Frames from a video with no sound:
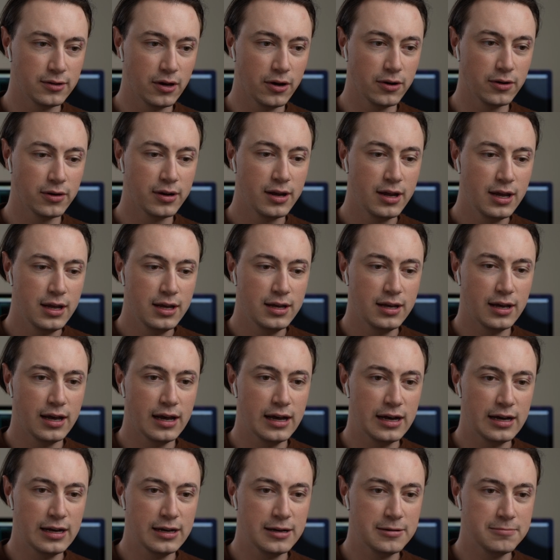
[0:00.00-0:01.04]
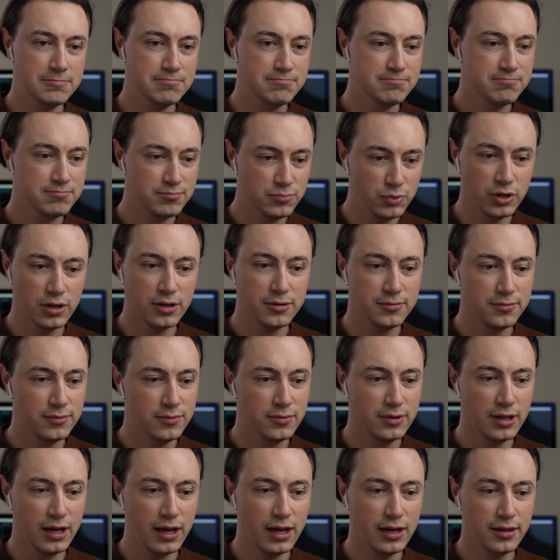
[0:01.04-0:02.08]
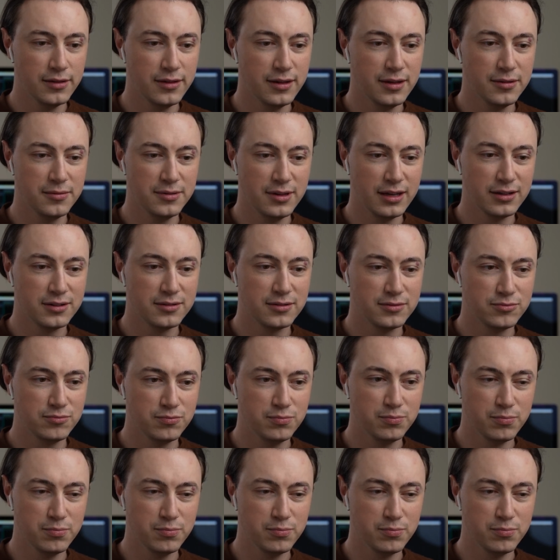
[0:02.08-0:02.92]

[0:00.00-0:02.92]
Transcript: So, they're